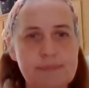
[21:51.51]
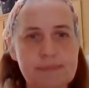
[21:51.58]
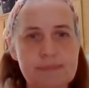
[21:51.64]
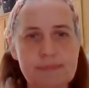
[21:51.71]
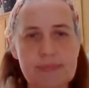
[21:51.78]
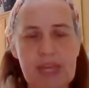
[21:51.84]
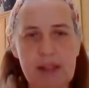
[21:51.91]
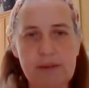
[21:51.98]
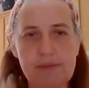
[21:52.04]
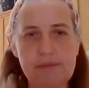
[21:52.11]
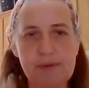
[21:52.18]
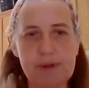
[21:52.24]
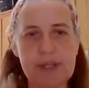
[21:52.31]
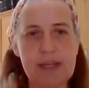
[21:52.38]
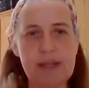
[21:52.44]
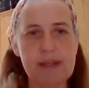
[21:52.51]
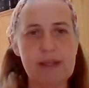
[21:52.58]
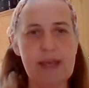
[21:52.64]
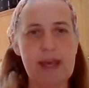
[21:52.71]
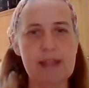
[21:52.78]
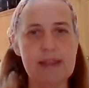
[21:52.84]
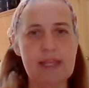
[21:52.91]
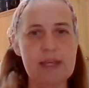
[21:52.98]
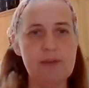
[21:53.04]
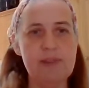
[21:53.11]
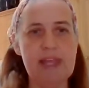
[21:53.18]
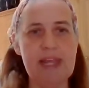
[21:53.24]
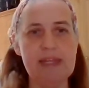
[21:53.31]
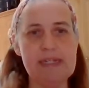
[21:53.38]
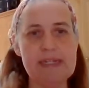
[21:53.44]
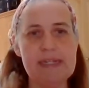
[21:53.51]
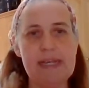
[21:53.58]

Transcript: California at Legoland.